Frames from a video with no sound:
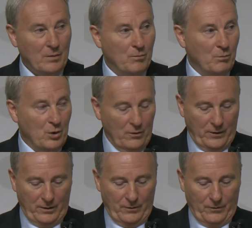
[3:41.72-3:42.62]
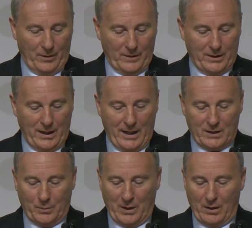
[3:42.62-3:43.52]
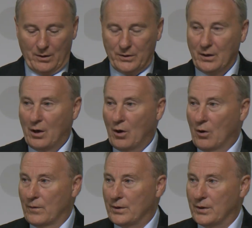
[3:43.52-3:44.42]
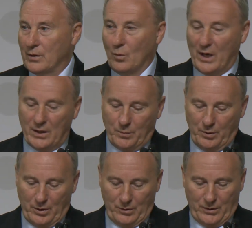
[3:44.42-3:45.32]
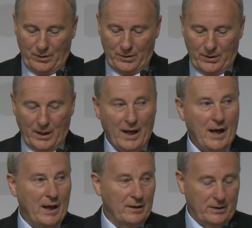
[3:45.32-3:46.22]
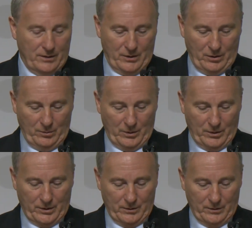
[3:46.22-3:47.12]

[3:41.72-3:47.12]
Move it from the taxpayers over to the waste producers and consumers.